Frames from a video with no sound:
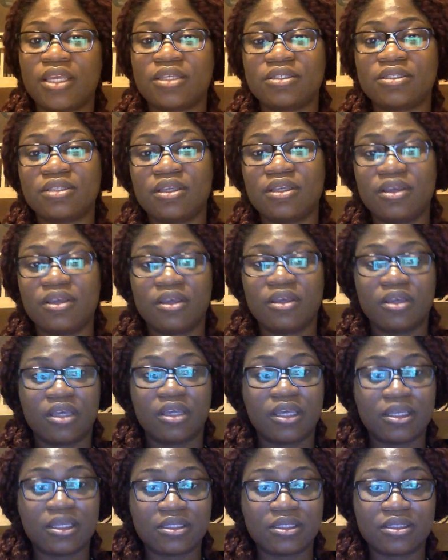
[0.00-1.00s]
is
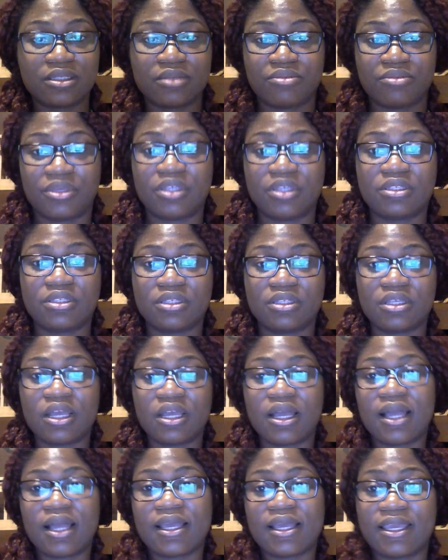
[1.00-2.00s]
histamines
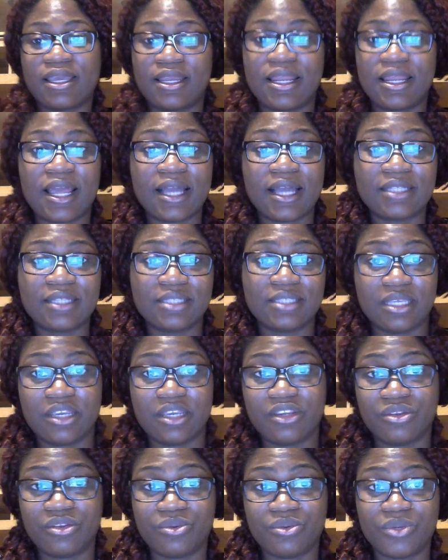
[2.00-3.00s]
can act
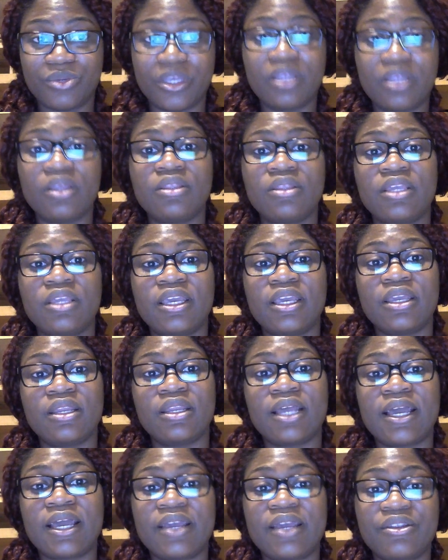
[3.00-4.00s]
either way. They
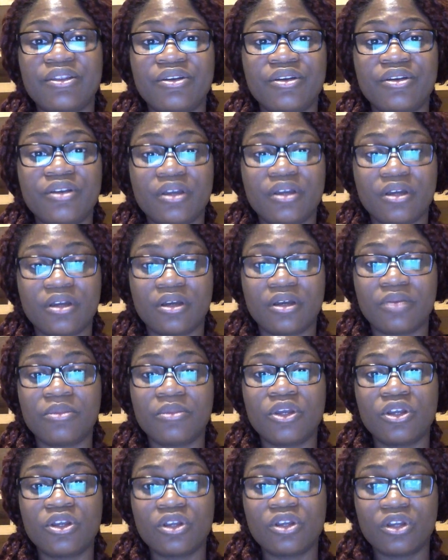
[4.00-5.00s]
can either
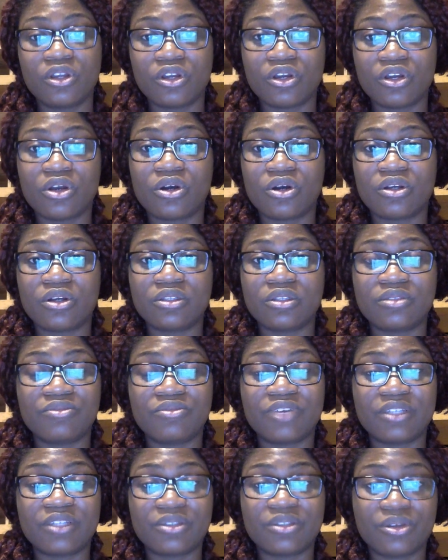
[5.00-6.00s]
cause
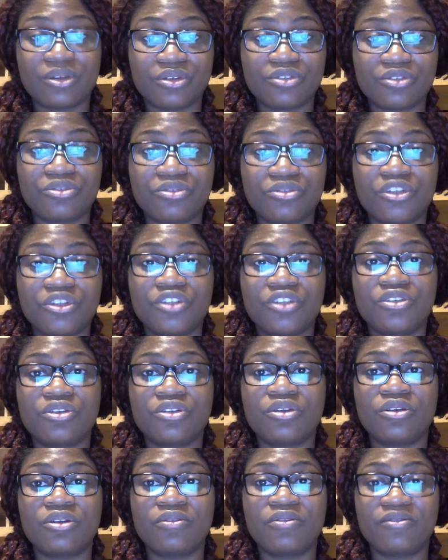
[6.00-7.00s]

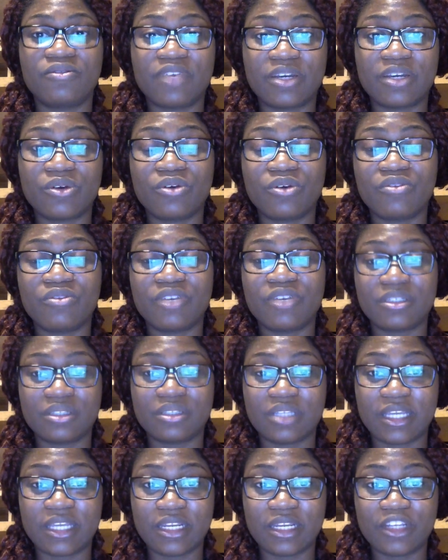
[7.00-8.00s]
vasoconstriction or
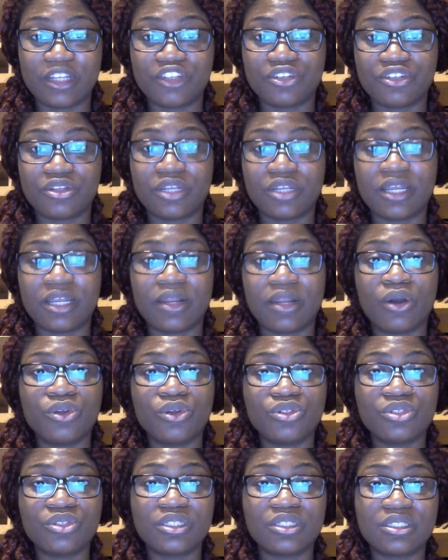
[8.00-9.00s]
vasodilation, and
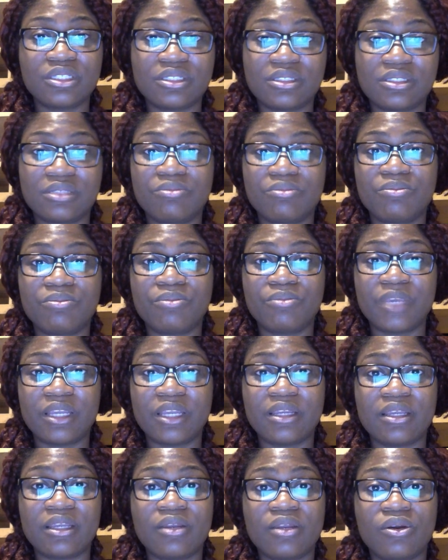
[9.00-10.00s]
also this is
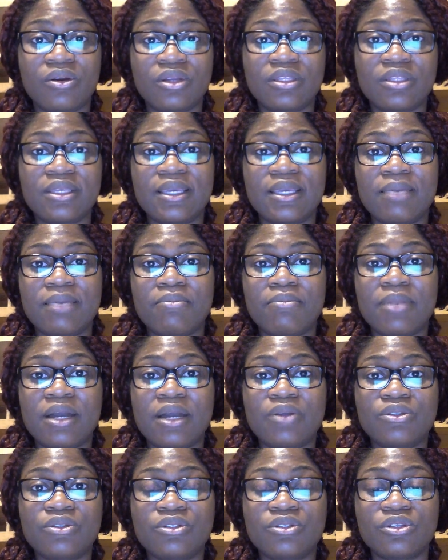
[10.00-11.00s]
dependent on the
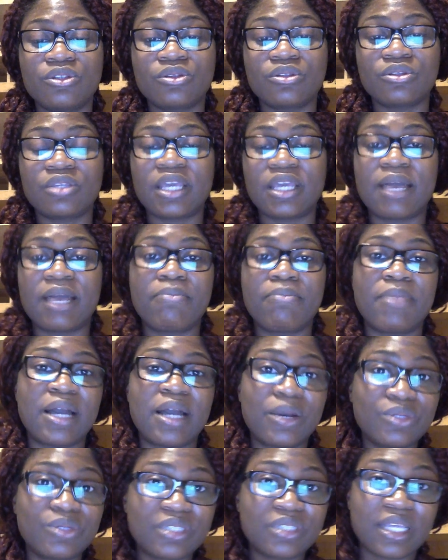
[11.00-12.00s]
amount
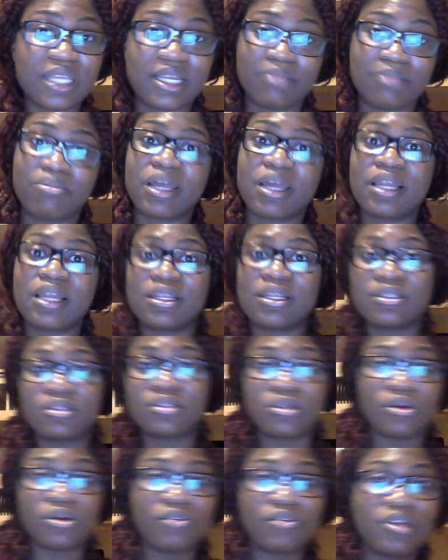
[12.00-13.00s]
and balance
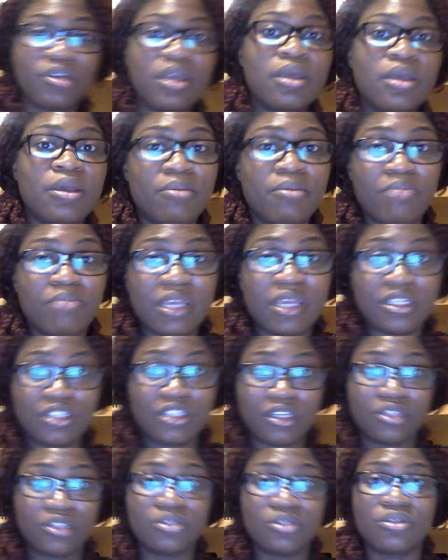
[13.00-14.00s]
of
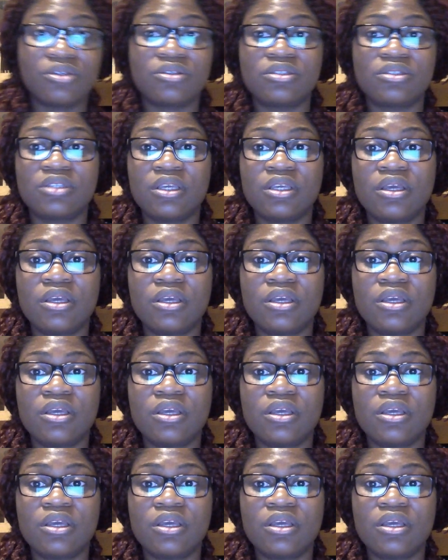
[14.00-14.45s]
mediators